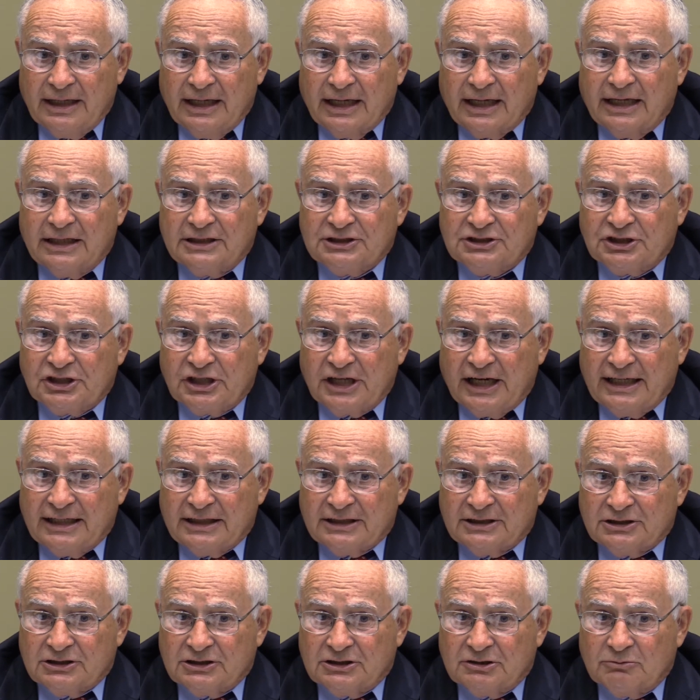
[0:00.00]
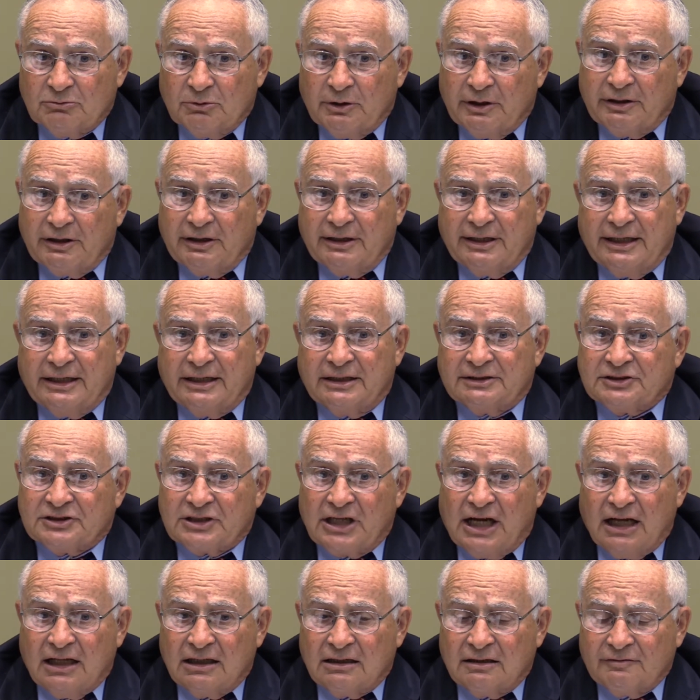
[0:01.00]
can change, whether they're
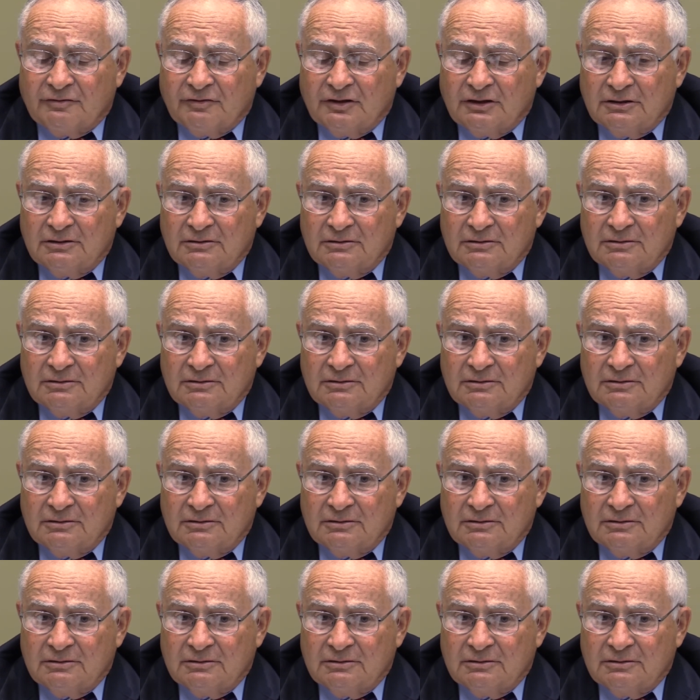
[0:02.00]
dissolved